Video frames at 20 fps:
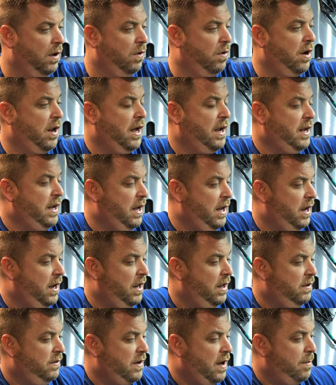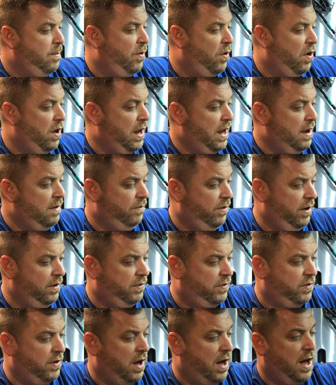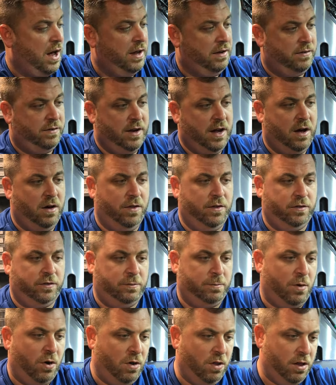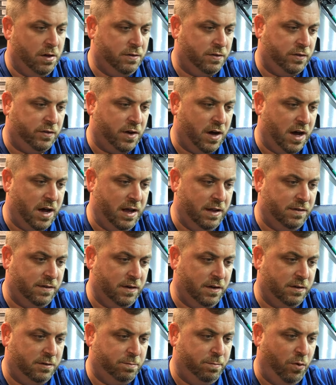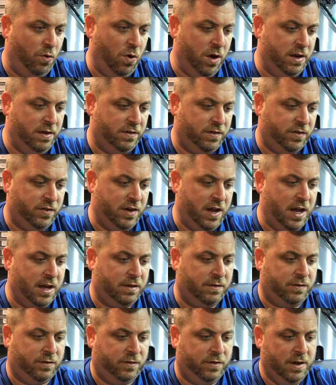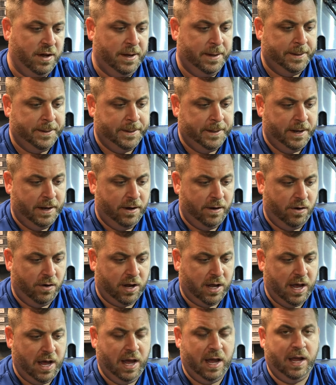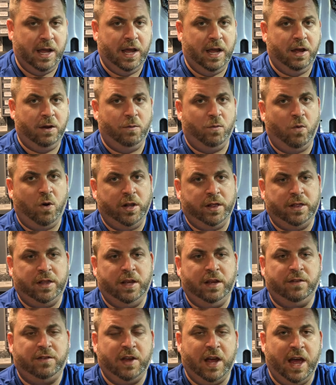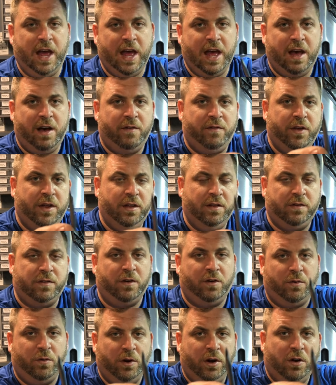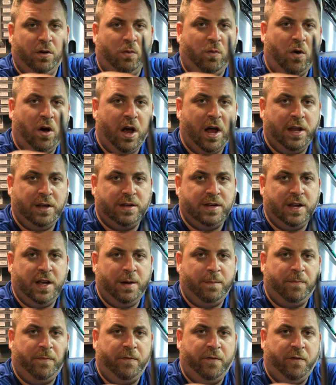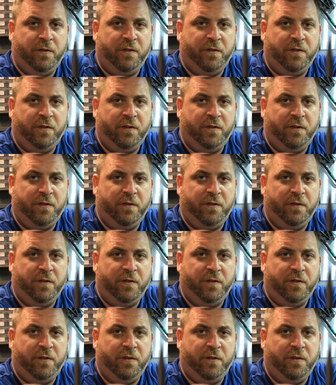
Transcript: what I did is I bought every size. Now the smallest size is 0.6, okay? And what these have is a real wide tip.